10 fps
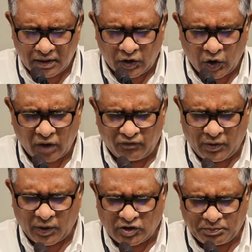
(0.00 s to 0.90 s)
Lord, we
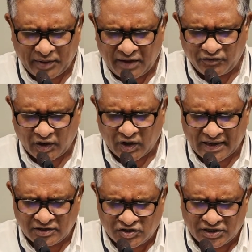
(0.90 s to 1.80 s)
want to pray for our
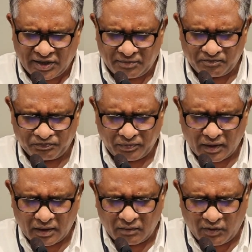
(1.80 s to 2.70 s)
country.
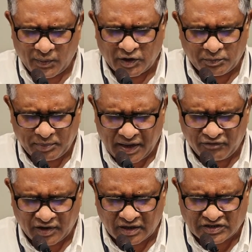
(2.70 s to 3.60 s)
We want to pray
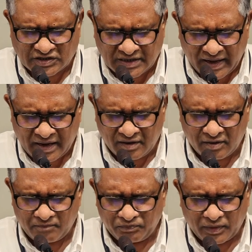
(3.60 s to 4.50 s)
for our
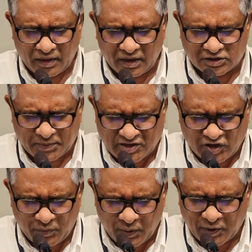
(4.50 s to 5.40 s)
state. And
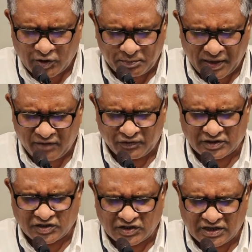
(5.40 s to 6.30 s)
especially we want to pray for
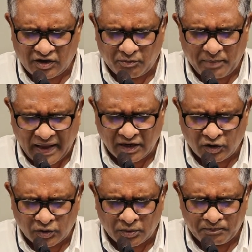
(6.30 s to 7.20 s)
the city of
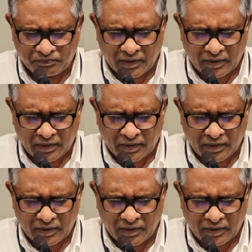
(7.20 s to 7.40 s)
Bangalore.